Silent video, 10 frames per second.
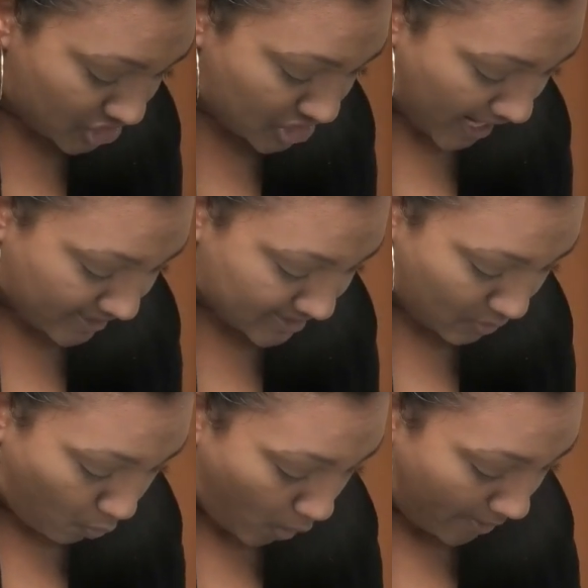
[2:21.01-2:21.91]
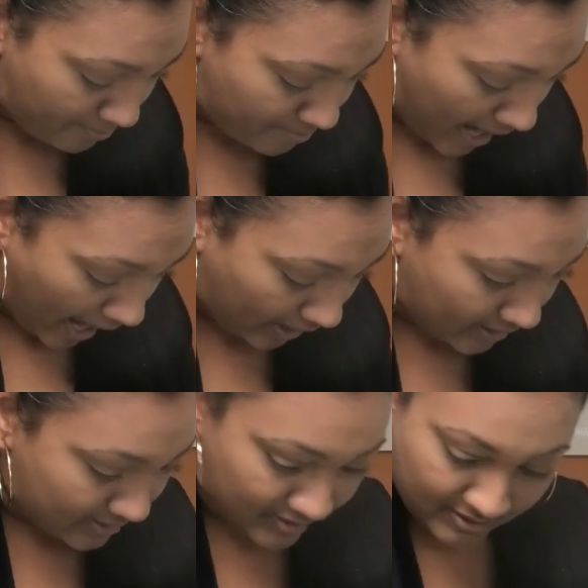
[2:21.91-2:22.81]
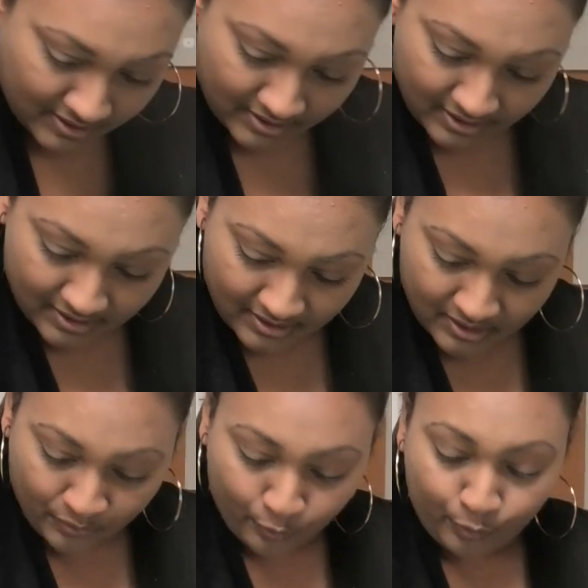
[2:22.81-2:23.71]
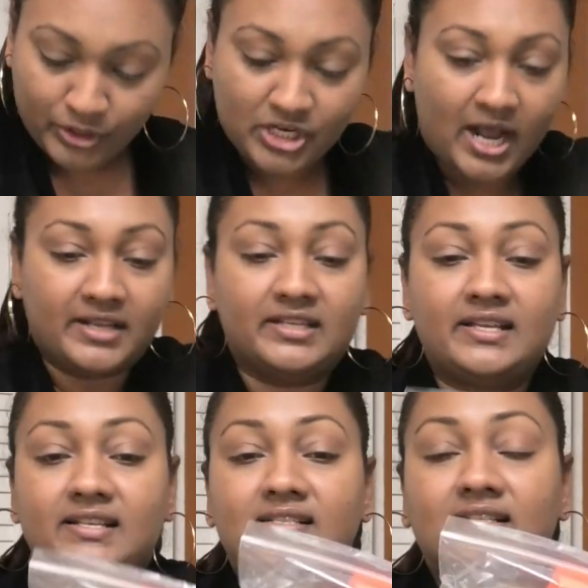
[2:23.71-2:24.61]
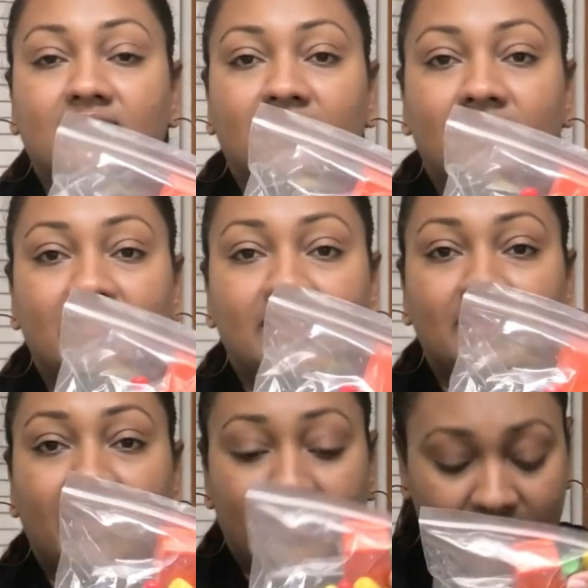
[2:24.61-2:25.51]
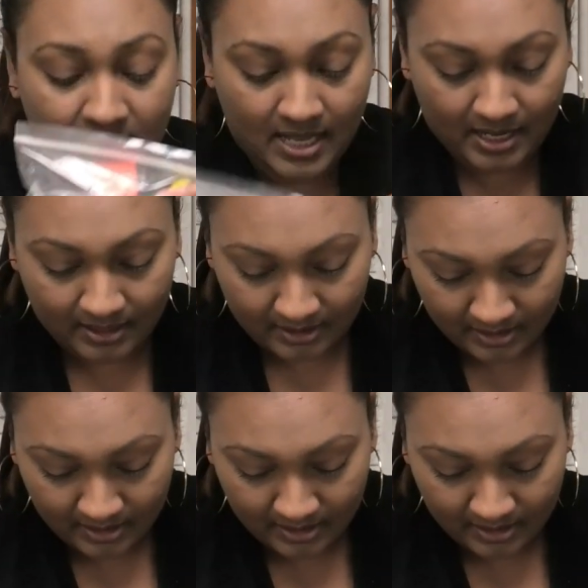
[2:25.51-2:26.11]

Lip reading: chess, 1 pack, which are these little things here.